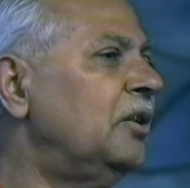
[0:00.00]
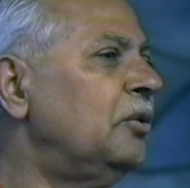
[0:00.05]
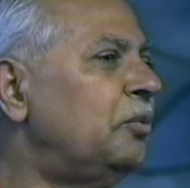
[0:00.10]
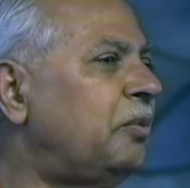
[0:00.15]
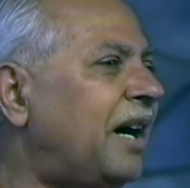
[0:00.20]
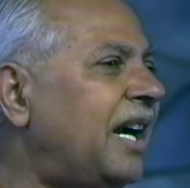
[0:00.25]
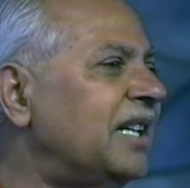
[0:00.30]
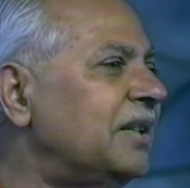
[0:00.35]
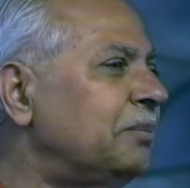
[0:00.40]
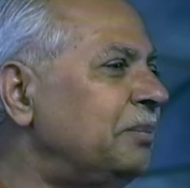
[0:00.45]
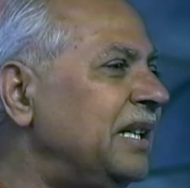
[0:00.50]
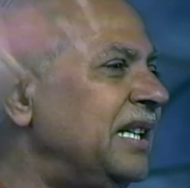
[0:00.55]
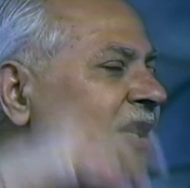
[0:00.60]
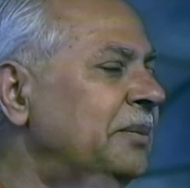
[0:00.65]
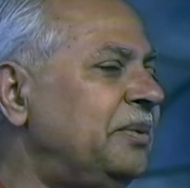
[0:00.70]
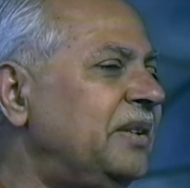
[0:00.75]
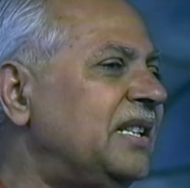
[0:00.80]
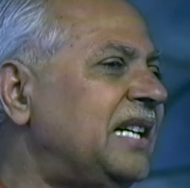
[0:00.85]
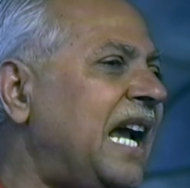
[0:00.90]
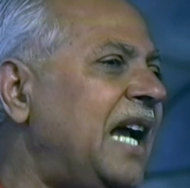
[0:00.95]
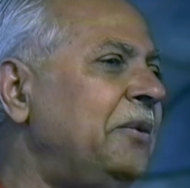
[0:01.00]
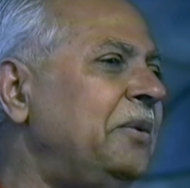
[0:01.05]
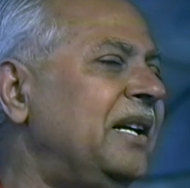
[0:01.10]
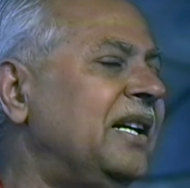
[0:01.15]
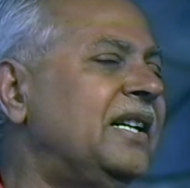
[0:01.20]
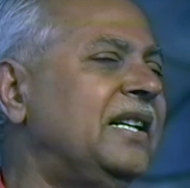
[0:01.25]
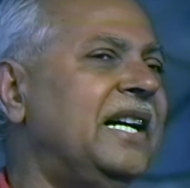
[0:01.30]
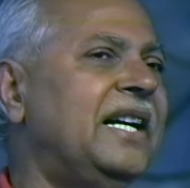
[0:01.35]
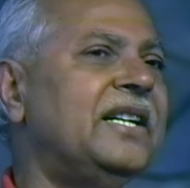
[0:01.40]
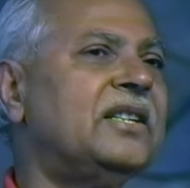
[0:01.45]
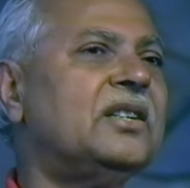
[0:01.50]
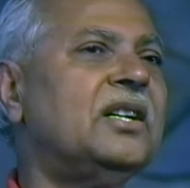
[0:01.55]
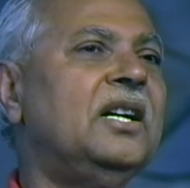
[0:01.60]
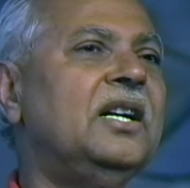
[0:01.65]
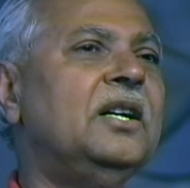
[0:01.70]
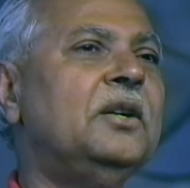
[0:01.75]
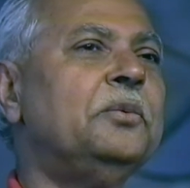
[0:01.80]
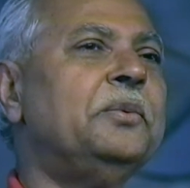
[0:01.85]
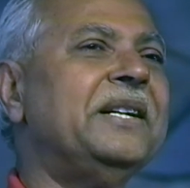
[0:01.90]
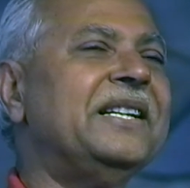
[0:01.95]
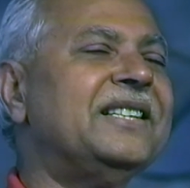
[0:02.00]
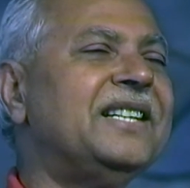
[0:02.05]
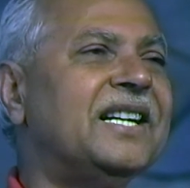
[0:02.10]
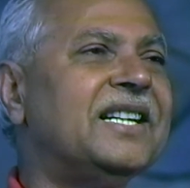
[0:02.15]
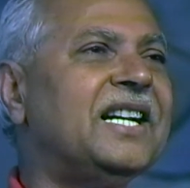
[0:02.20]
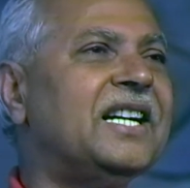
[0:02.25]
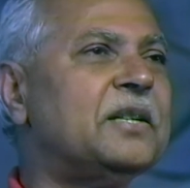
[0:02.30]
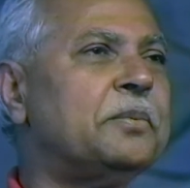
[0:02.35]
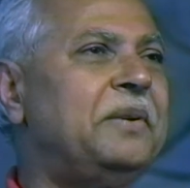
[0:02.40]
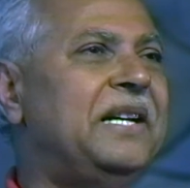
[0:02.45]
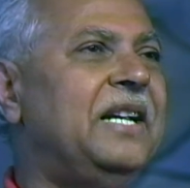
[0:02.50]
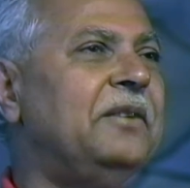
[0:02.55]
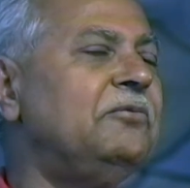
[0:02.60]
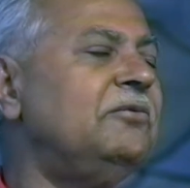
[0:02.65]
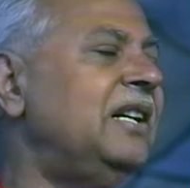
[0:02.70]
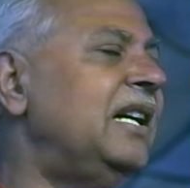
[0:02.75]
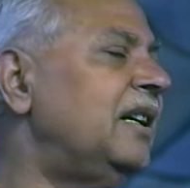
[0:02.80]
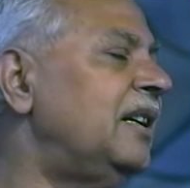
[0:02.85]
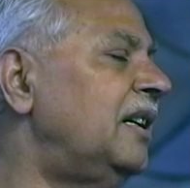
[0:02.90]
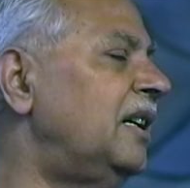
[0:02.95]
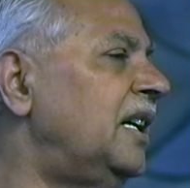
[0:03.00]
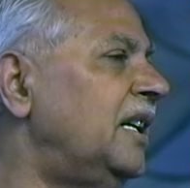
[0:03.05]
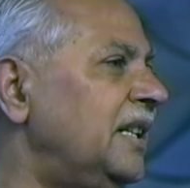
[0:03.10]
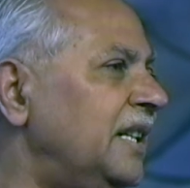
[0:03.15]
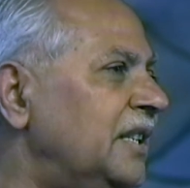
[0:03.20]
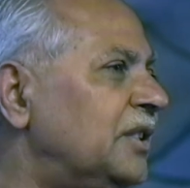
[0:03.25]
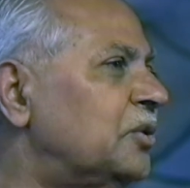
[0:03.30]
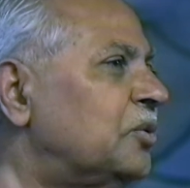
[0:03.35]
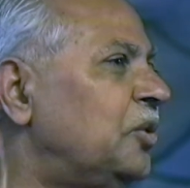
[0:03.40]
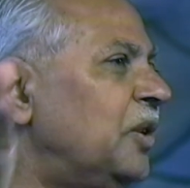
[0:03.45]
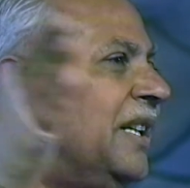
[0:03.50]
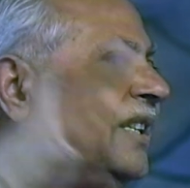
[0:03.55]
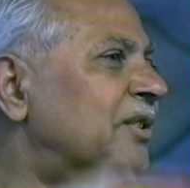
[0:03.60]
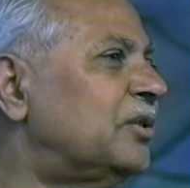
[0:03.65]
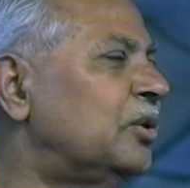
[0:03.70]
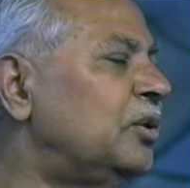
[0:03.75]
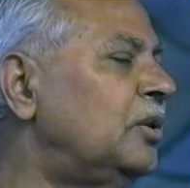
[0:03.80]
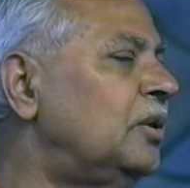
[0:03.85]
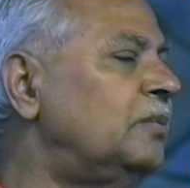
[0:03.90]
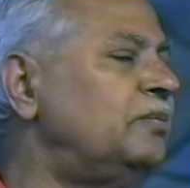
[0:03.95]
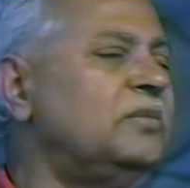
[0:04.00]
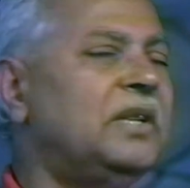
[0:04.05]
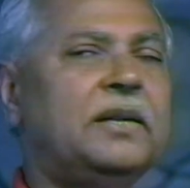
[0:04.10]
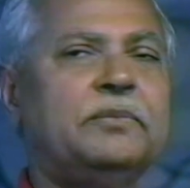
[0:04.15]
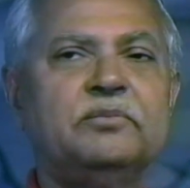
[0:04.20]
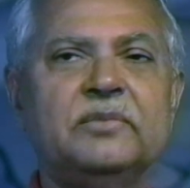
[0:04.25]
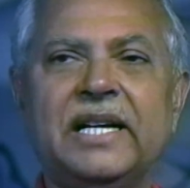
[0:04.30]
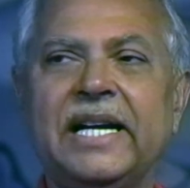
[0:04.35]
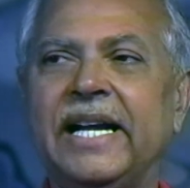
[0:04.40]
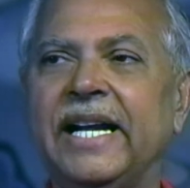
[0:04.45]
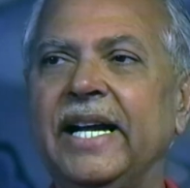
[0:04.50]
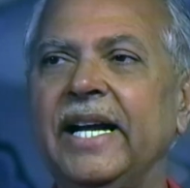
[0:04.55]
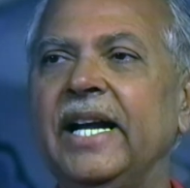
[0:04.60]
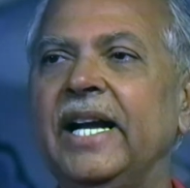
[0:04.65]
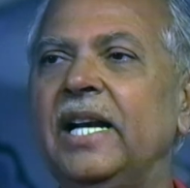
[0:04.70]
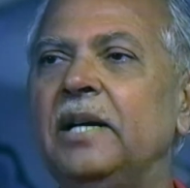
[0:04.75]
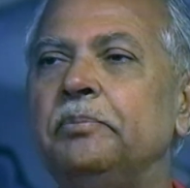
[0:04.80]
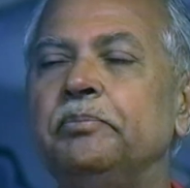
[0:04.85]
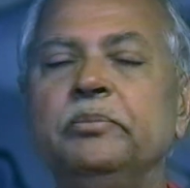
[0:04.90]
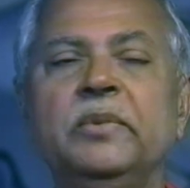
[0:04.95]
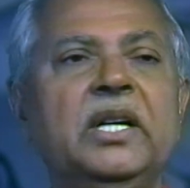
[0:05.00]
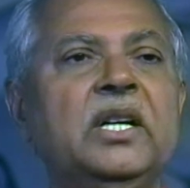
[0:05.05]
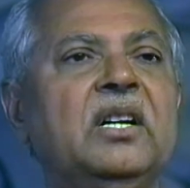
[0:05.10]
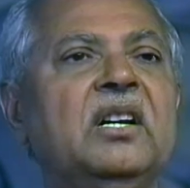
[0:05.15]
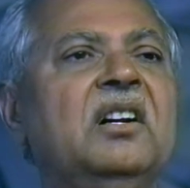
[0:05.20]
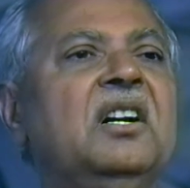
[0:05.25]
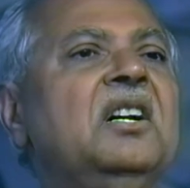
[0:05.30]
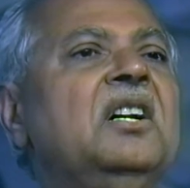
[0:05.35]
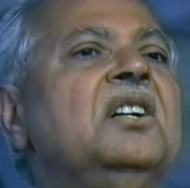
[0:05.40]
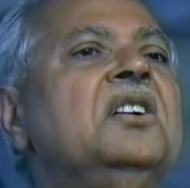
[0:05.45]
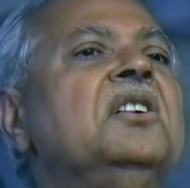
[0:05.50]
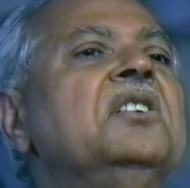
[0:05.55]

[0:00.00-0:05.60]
what benefit I will get, whether that flame will, uh, is going to um, help me.